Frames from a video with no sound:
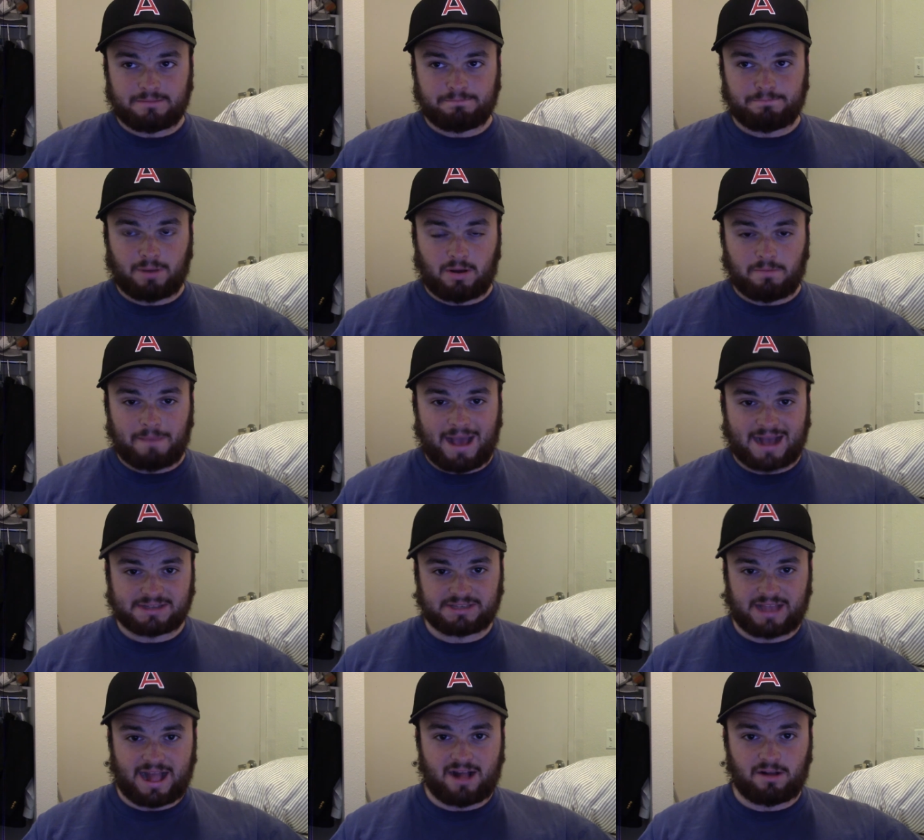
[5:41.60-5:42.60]
Ball
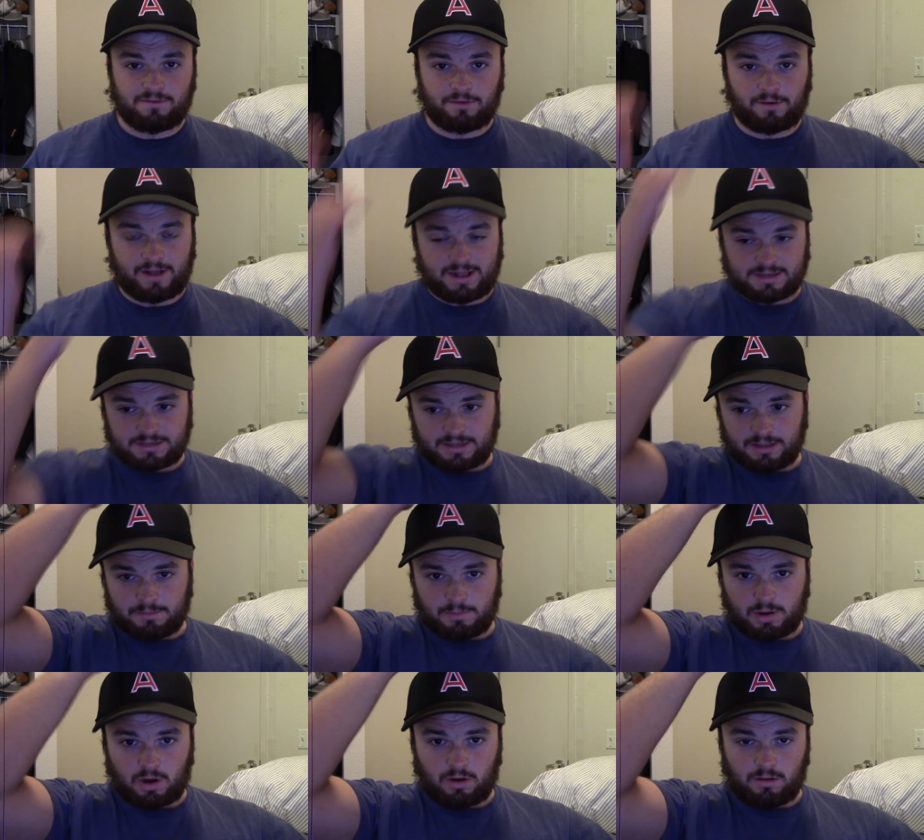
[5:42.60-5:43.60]
past Alvarez,
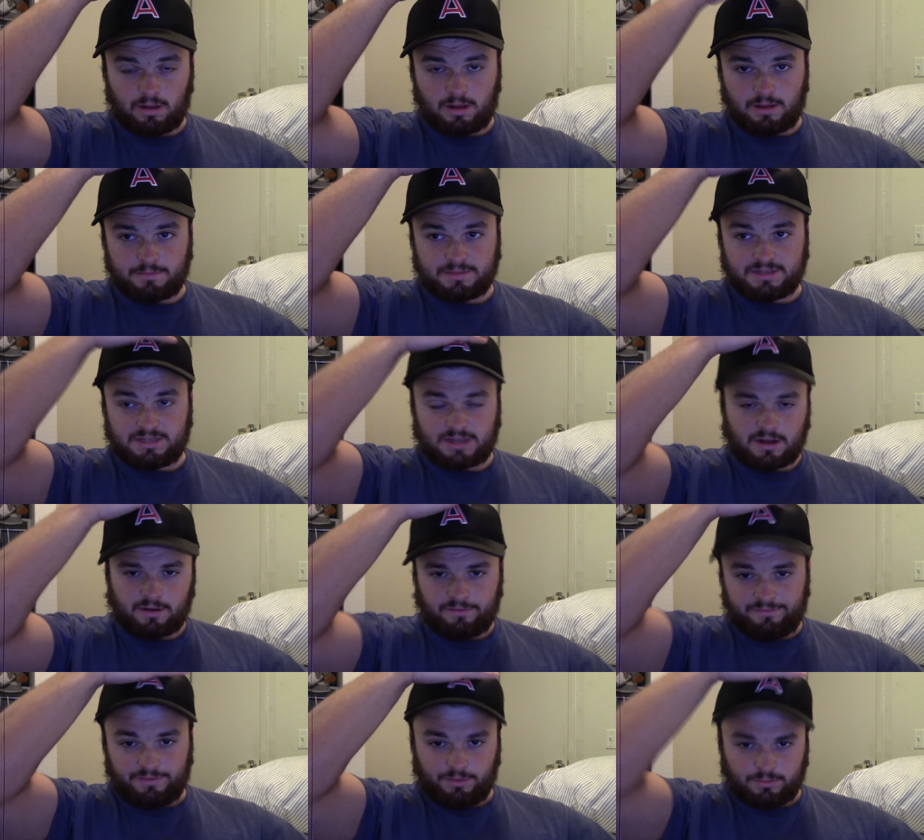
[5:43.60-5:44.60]
um, the center
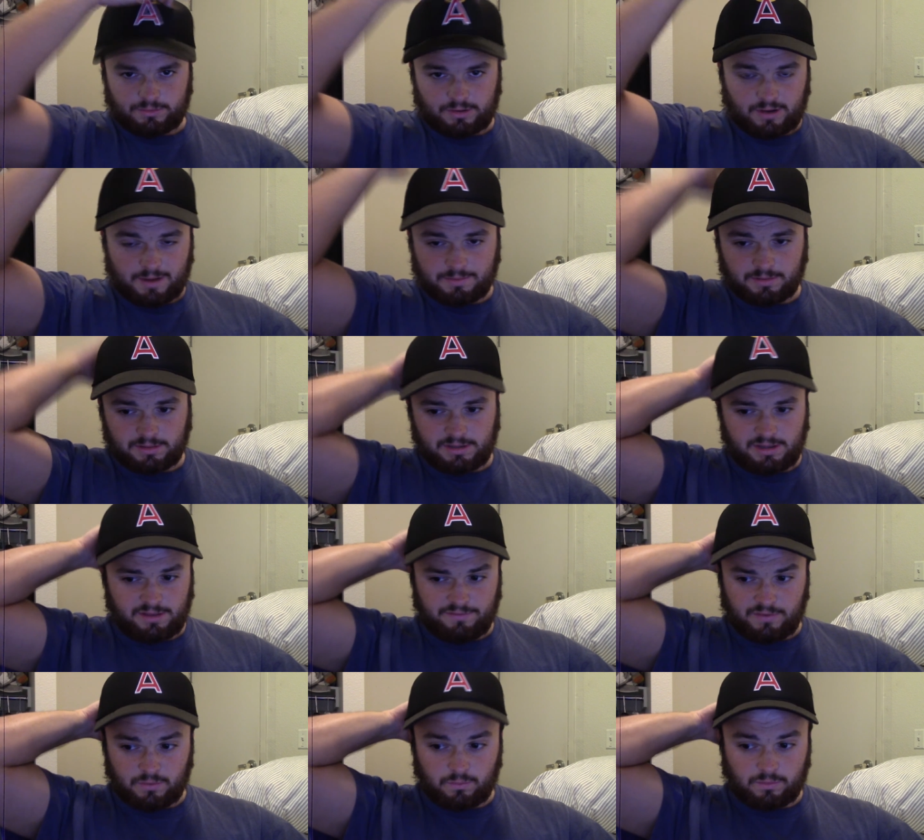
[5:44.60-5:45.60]
fielder, I
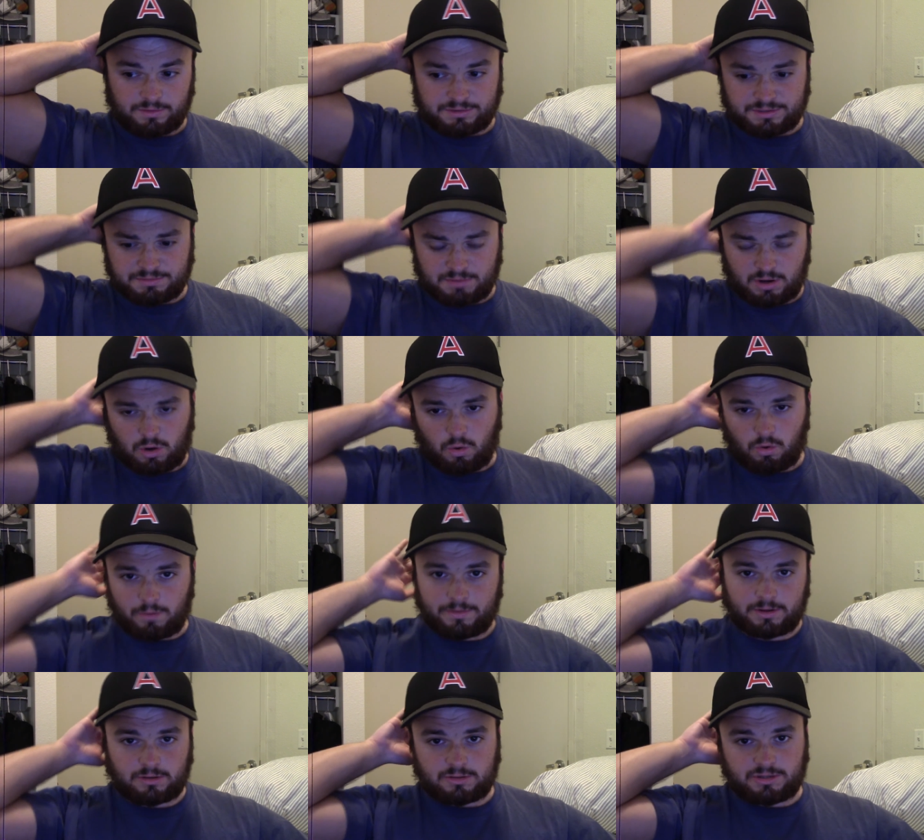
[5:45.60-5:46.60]
believe it was
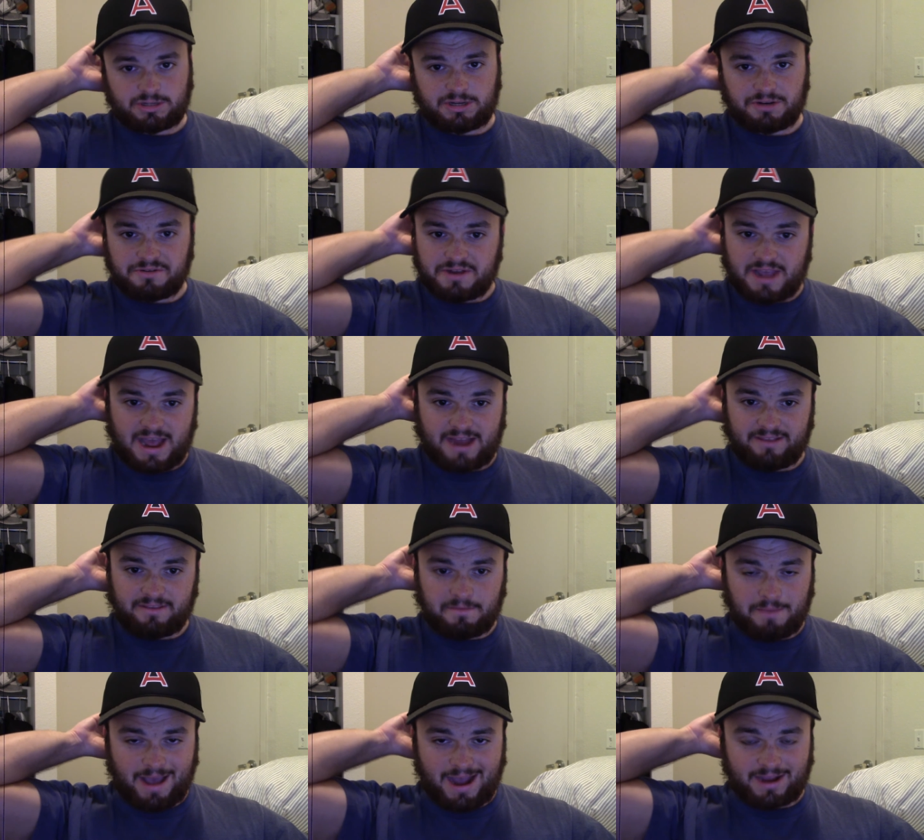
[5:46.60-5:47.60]
McCormick or Siri, had
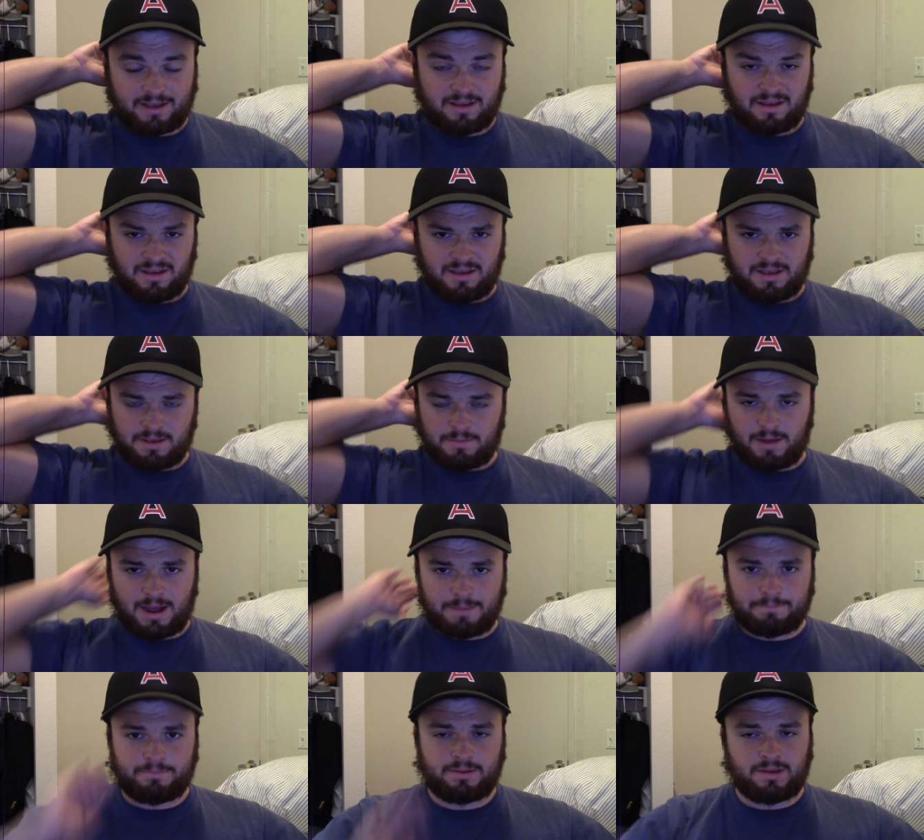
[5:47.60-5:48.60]
to back him
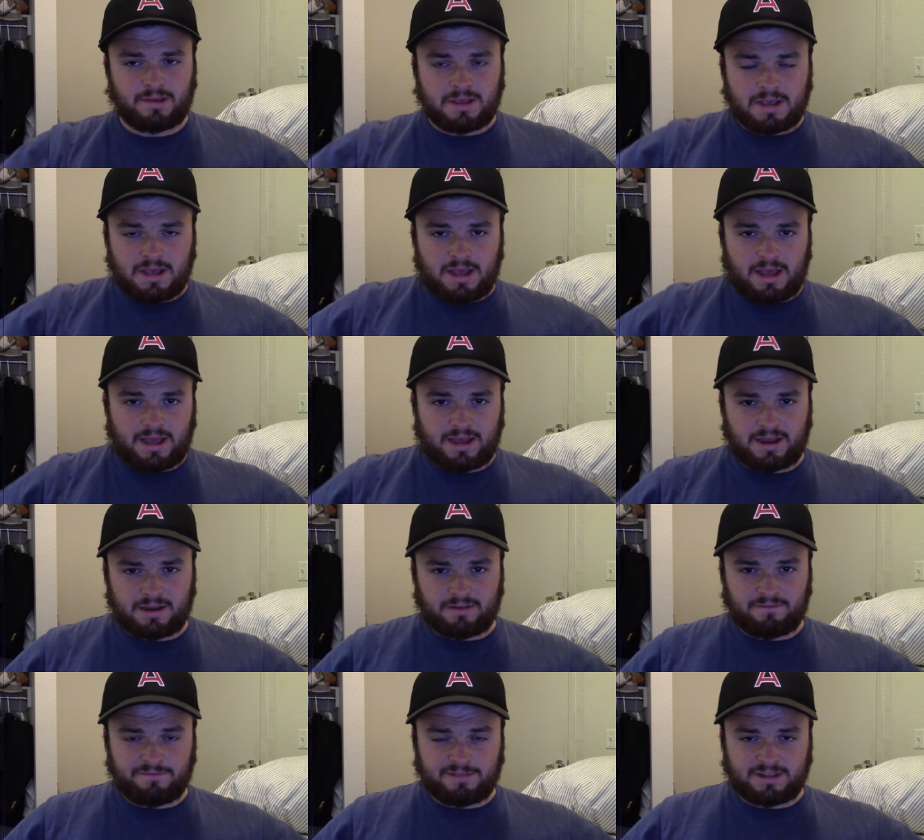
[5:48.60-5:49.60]
up.
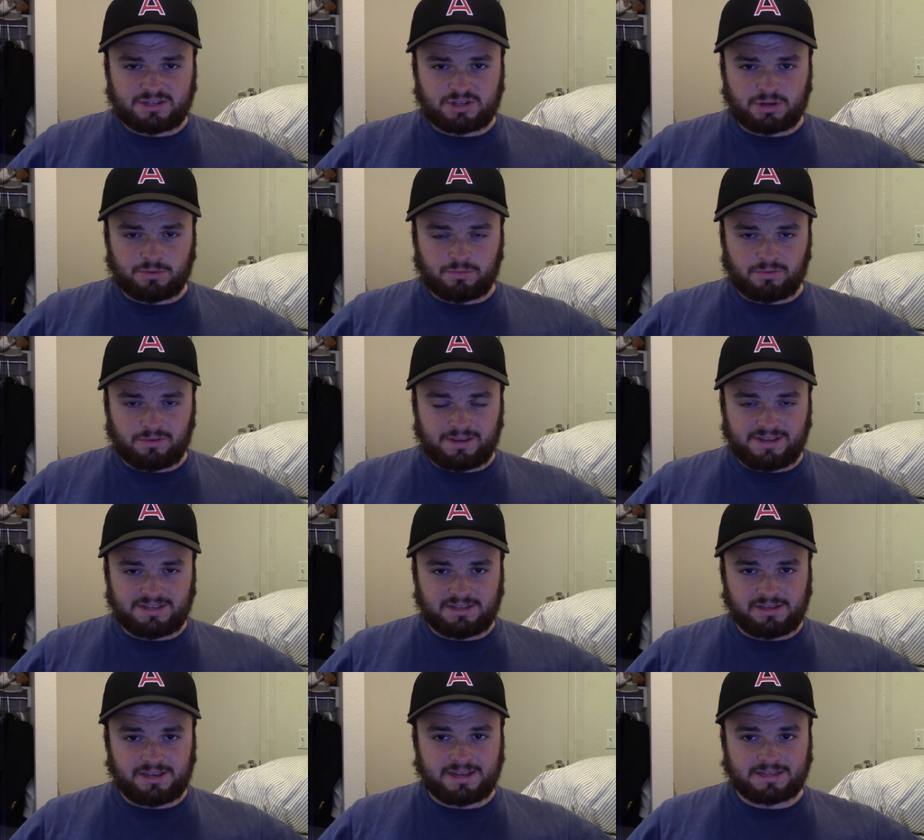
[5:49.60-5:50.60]
And Fletcher will
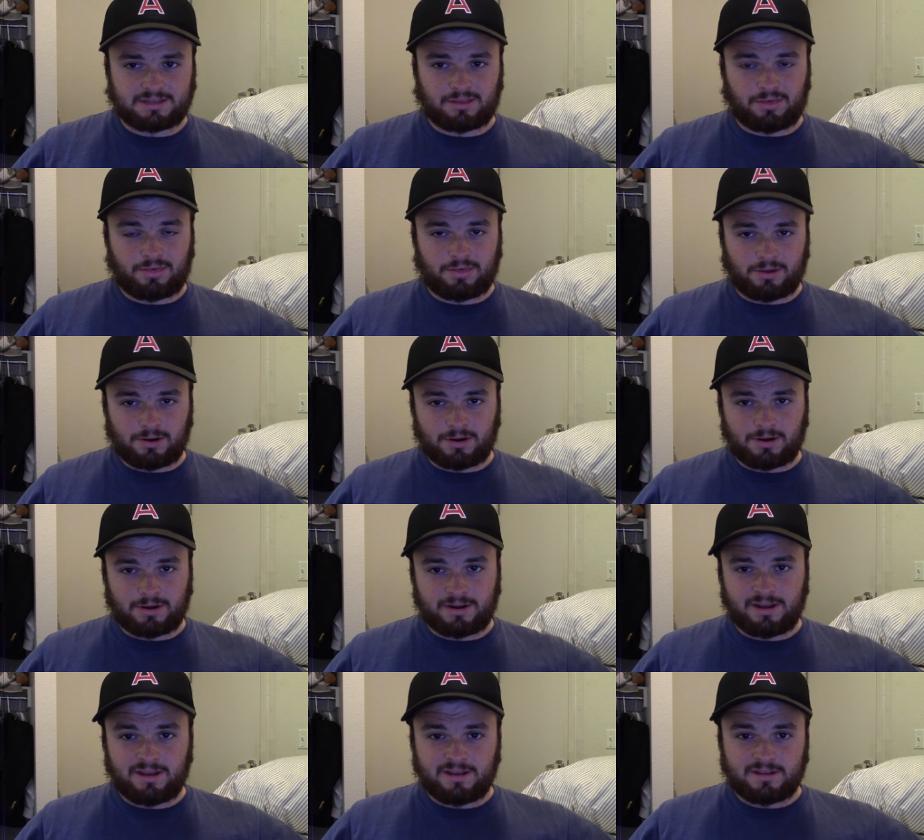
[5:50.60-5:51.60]
easily get to
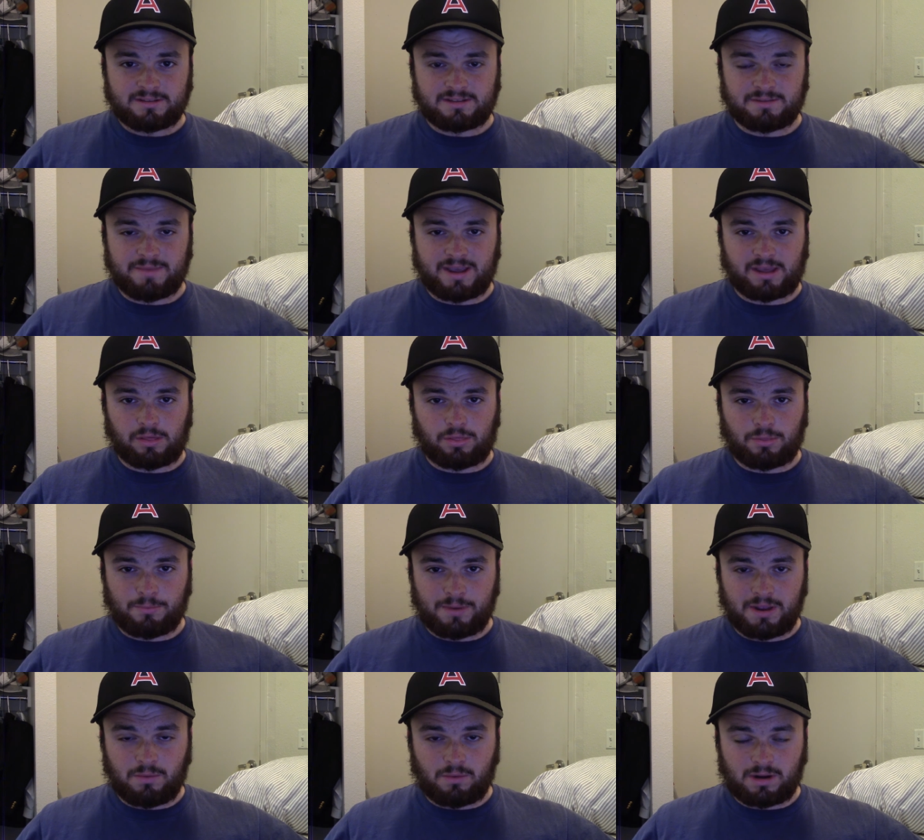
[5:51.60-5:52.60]
third to make it
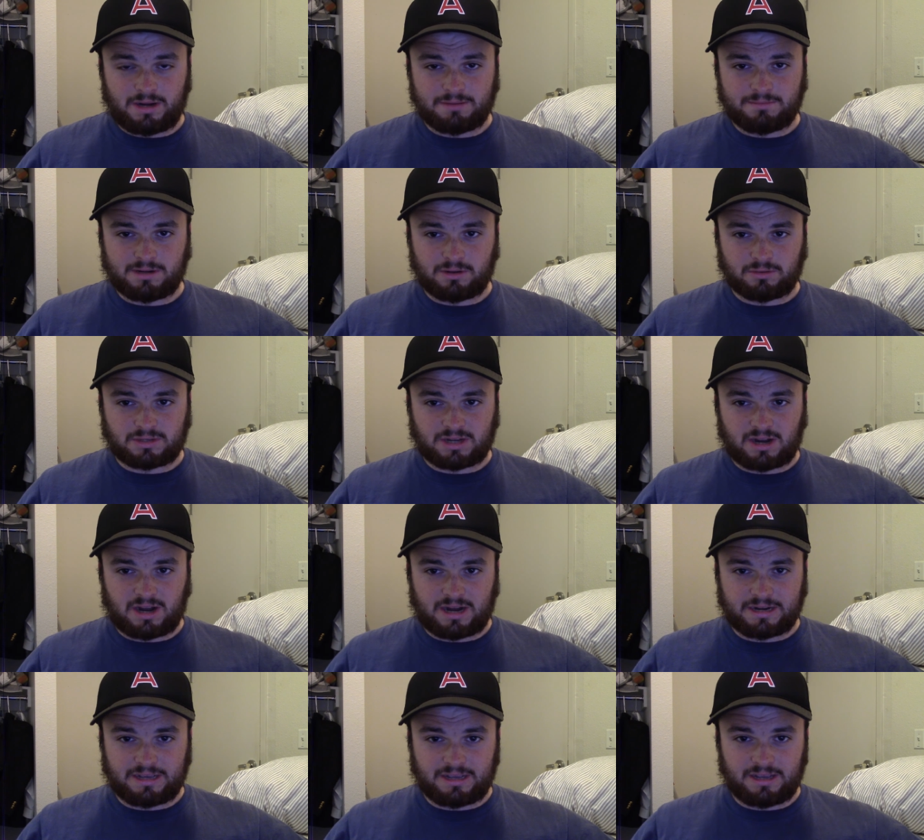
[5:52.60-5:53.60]
3 1, but
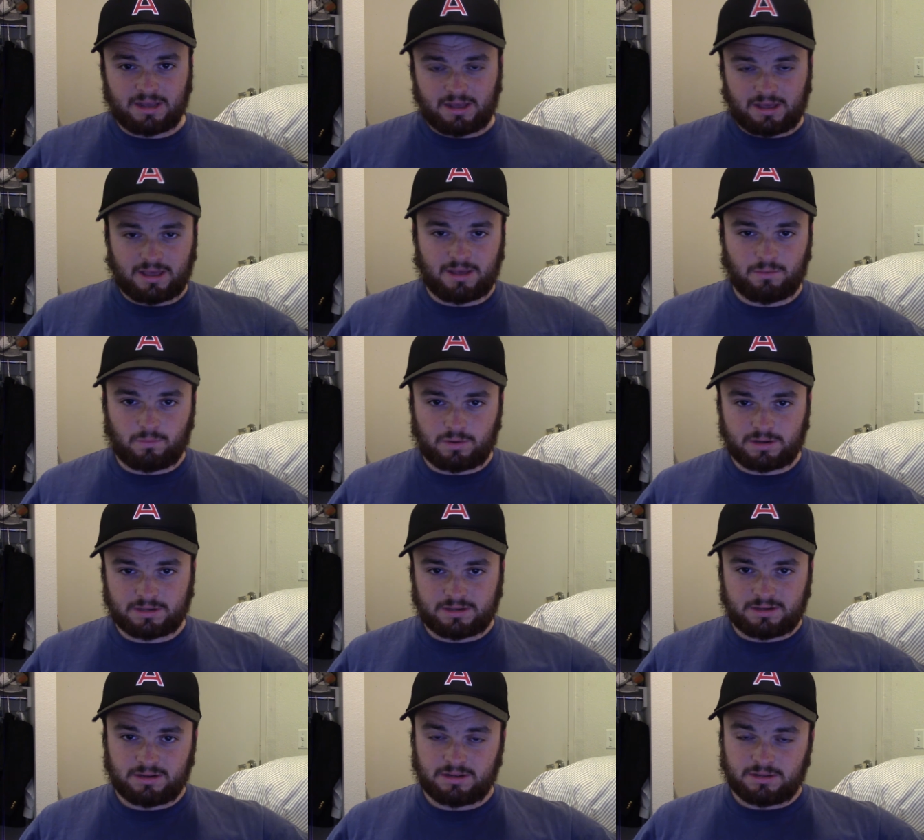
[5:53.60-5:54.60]
Ohtani hit one